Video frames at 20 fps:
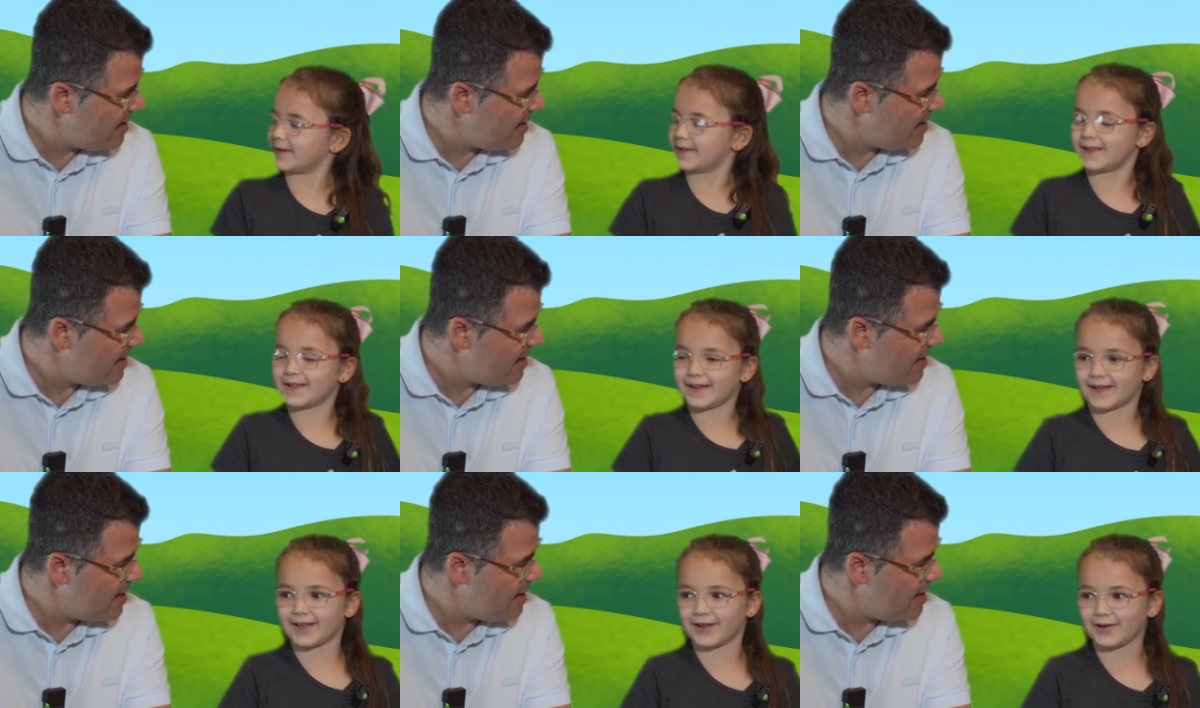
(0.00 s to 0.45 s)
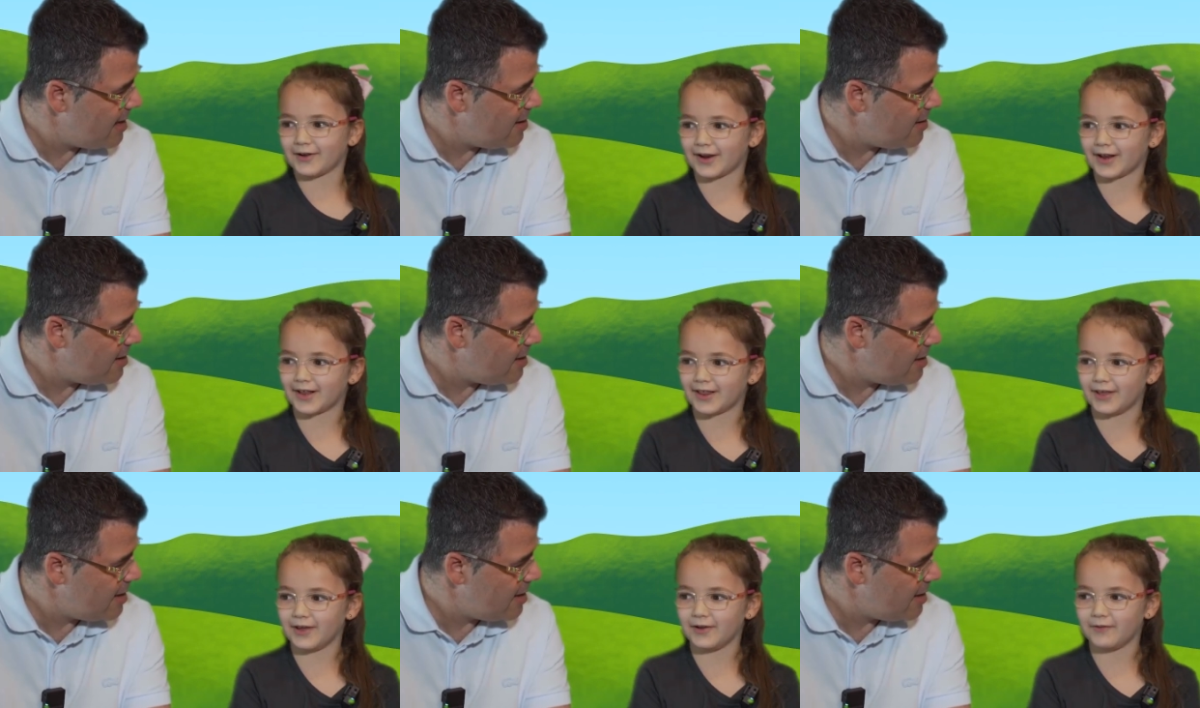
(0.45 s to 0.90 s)

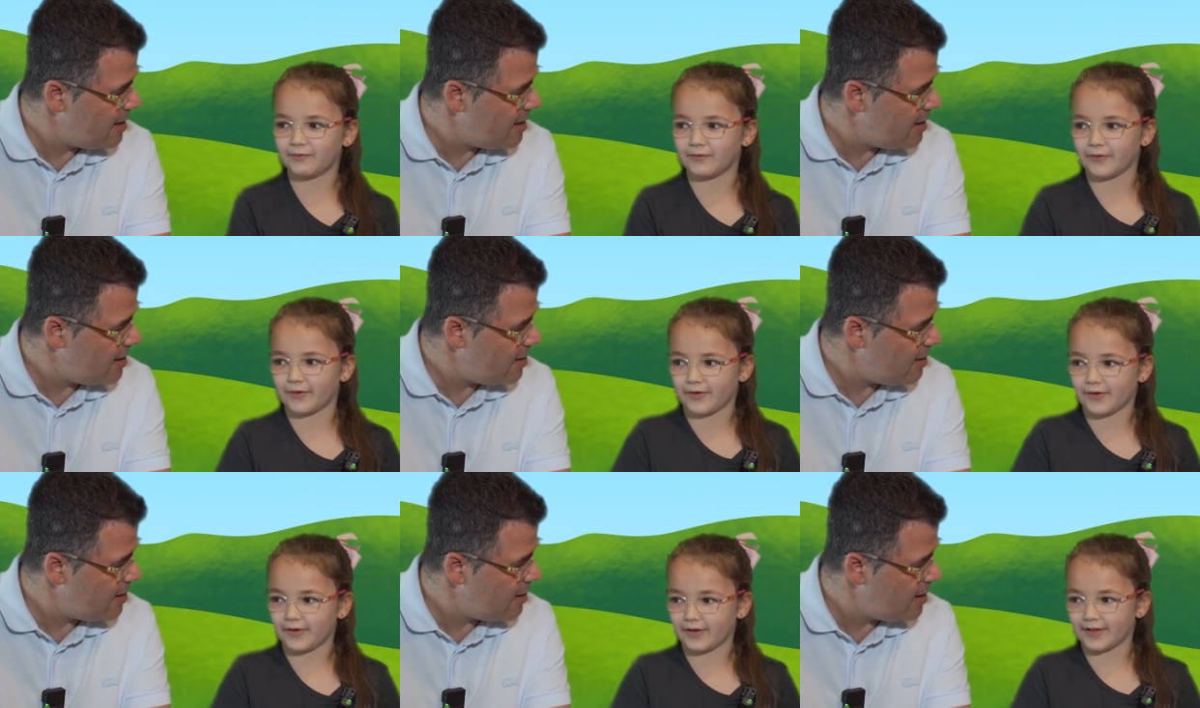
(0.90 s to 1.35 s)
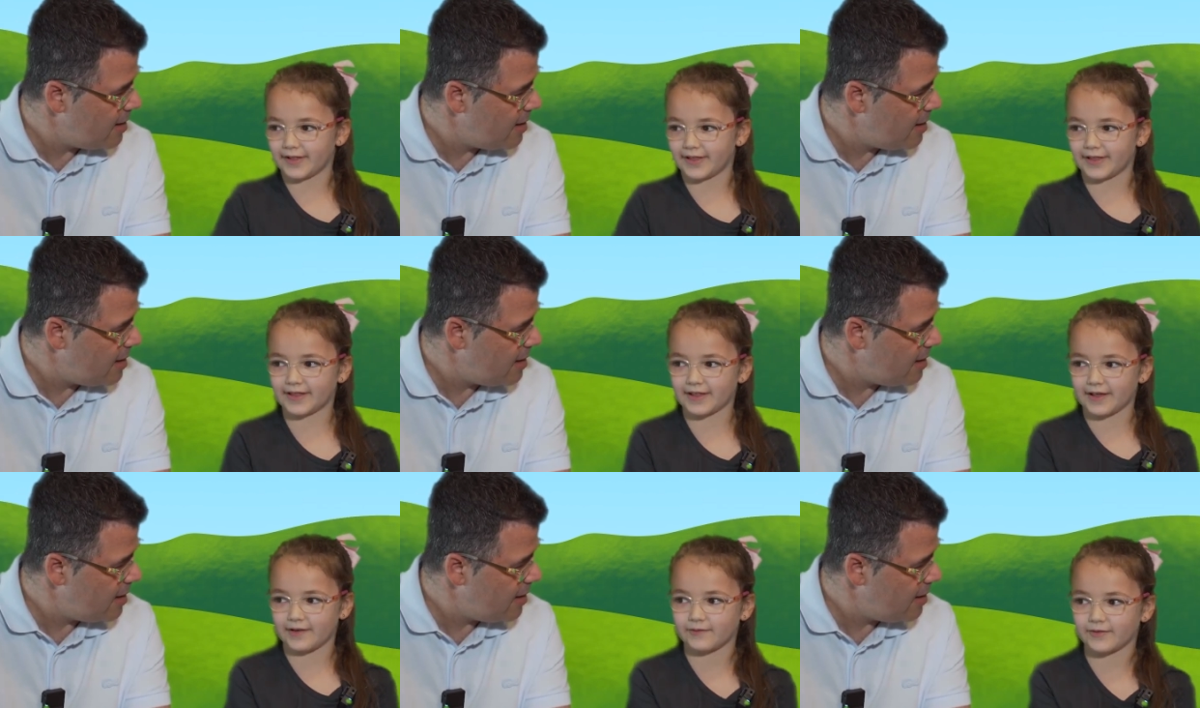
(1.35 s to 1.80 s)
Speaker 1: security for
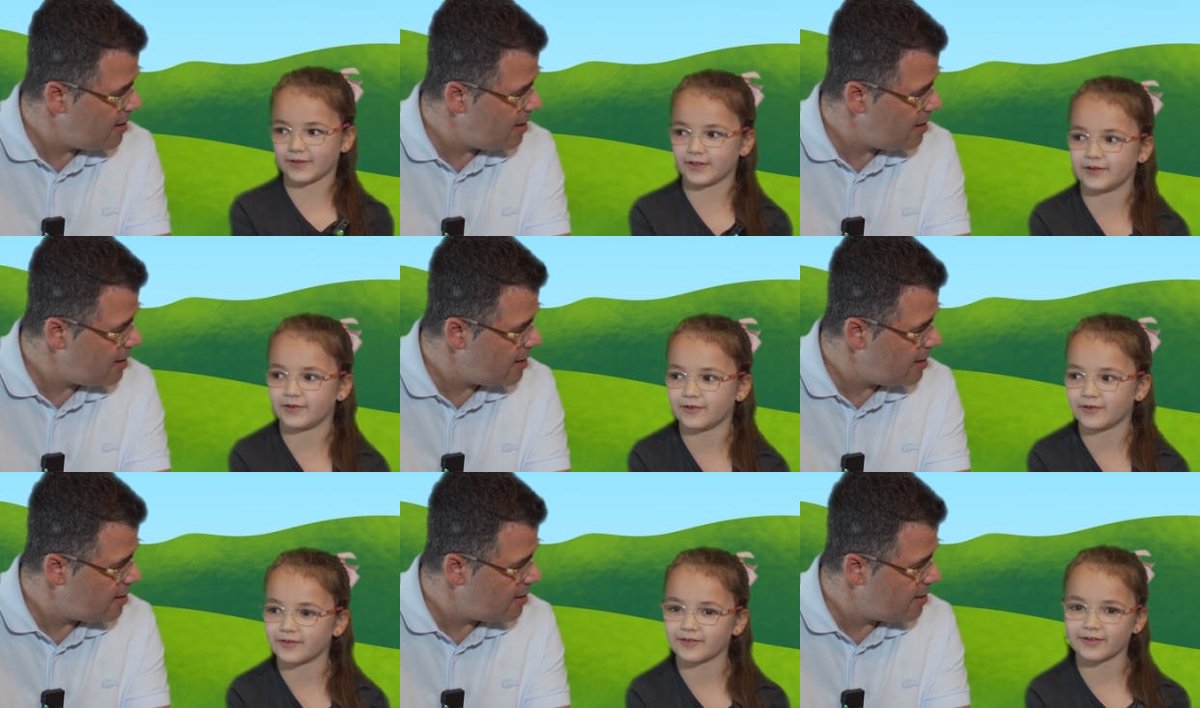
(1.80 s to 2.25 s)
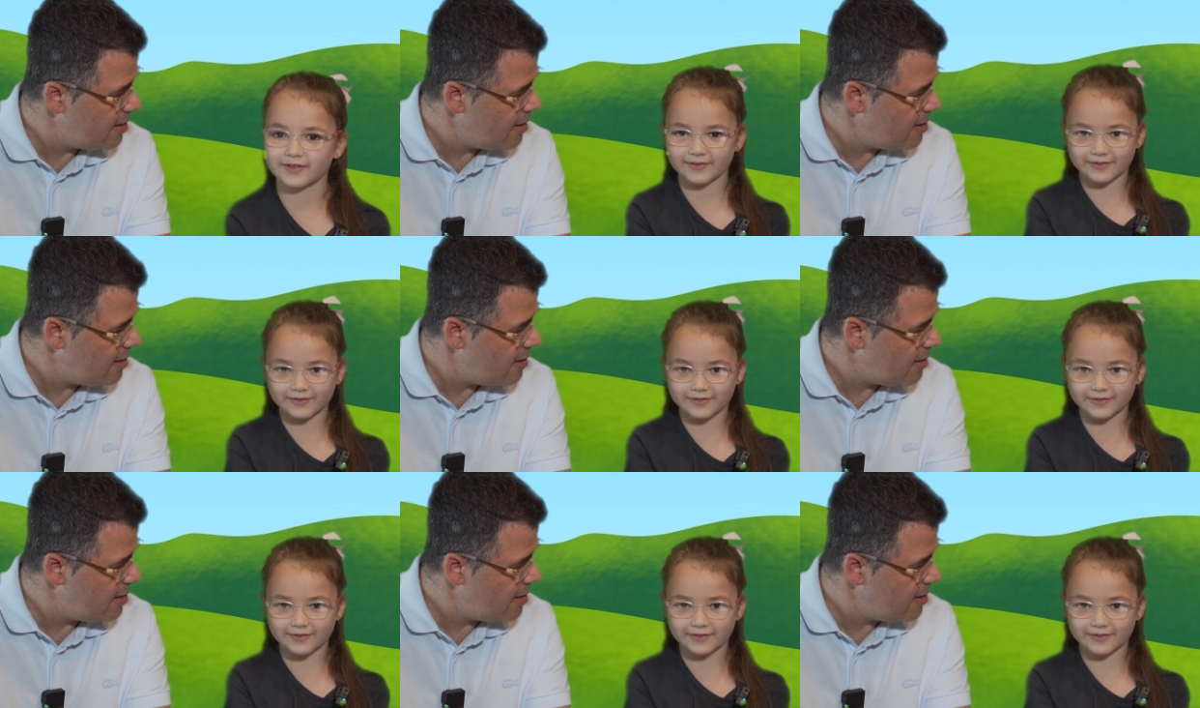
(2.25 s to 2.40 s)
seven years